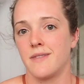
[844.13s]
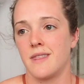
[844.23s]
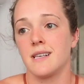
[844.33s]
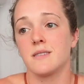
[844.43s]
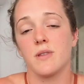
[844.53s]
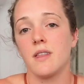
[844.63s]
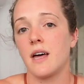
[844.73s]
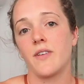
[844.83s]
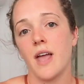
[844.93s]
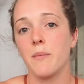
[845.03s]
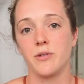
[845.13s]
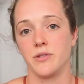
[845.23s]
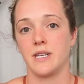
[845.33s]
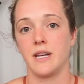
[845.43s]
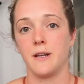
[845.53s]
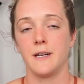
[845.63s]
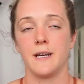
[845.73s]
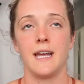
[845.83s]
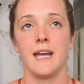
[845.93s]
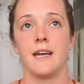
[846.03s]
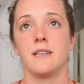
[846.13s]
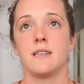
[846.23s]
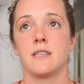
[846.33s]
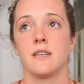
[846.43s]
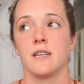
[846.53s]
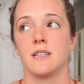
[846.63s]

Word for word: things with a lot of chemicals in it, and